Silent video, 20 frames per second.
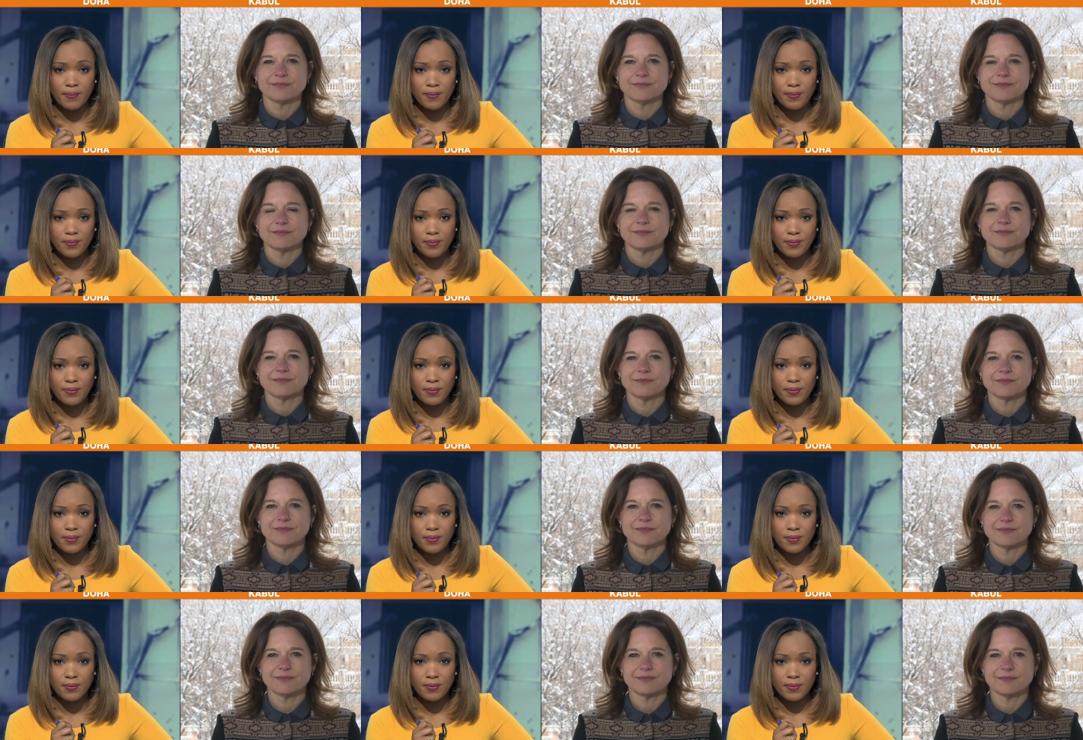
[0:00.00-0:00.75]

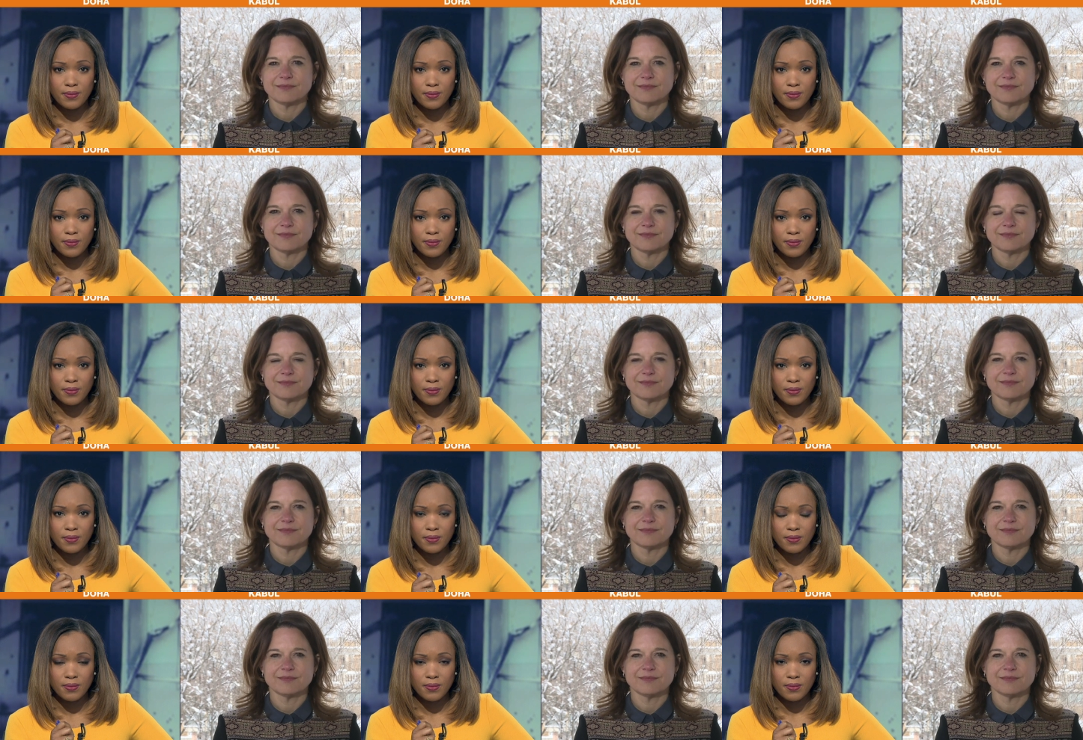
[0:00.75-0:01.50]

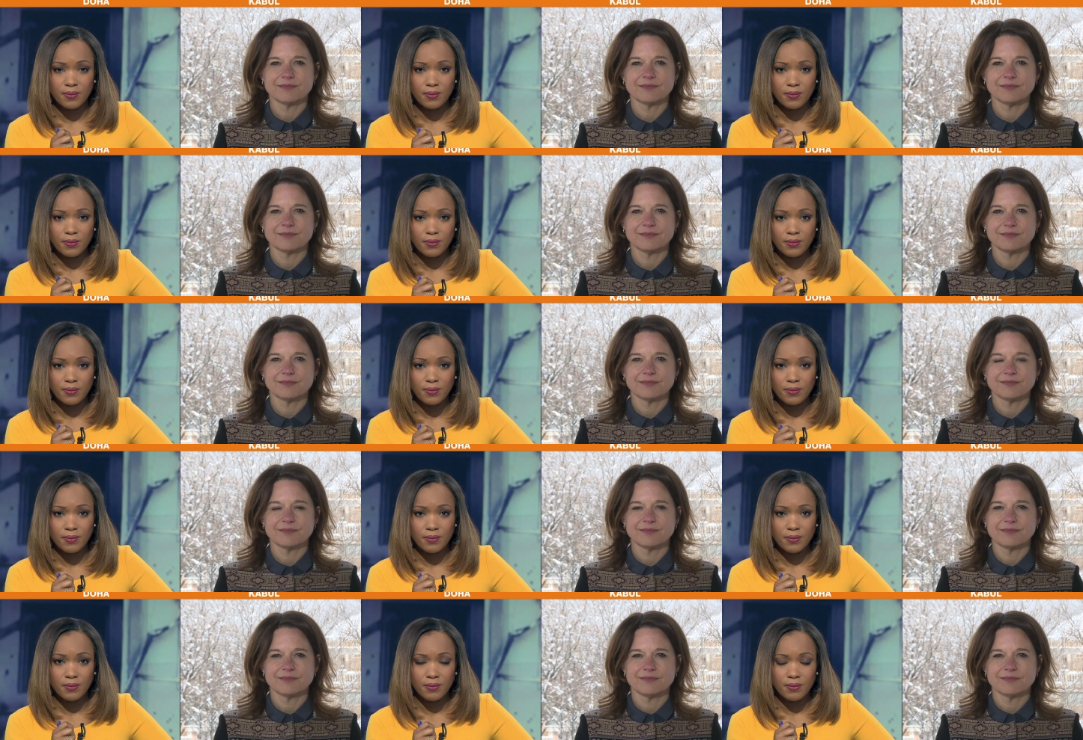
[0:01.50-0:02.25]

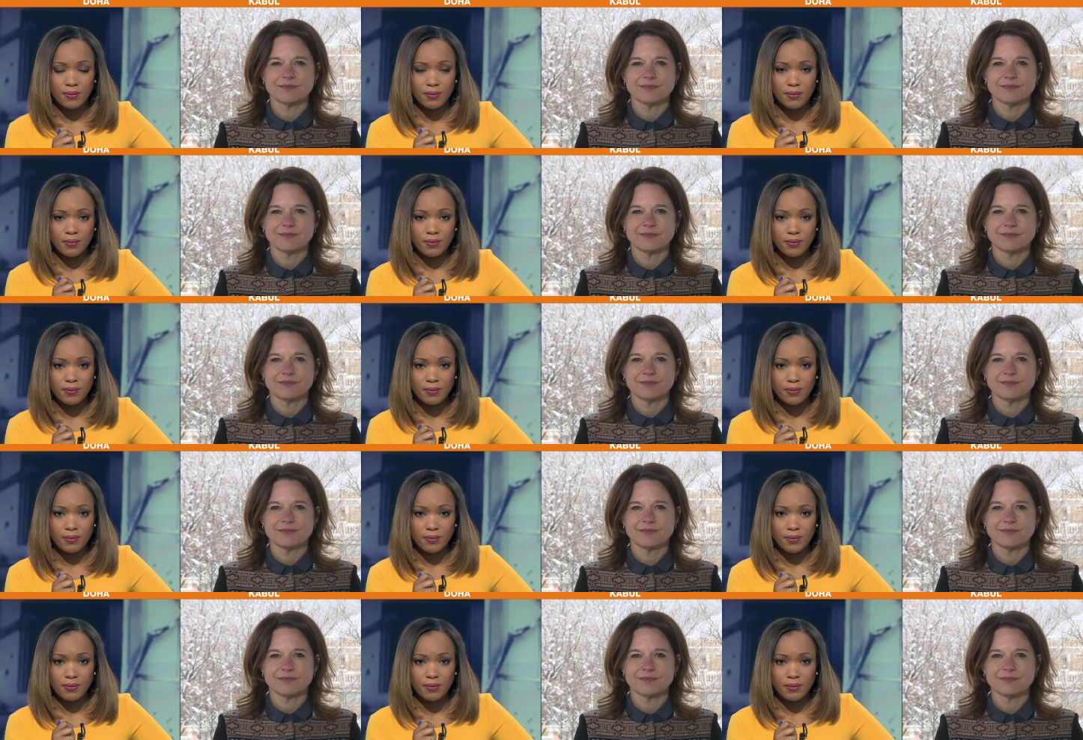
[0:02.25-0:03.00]

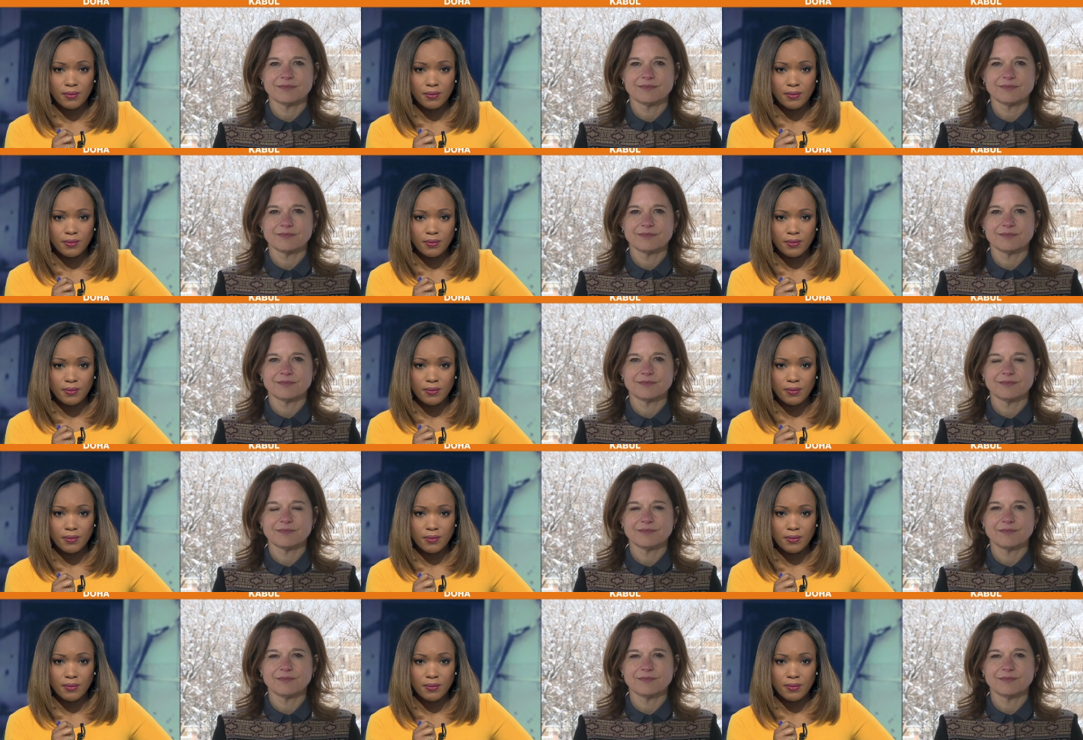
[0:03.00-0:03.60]
No one is speaking in this clip.